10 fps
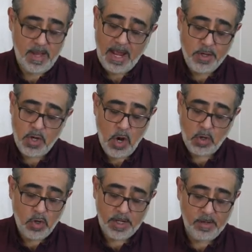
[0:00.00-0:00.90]
and
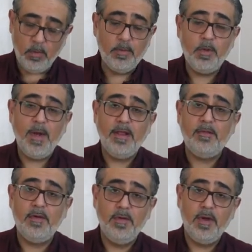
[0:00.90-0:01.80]
not cook it all the way
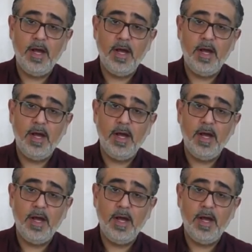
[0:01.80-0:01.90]
through.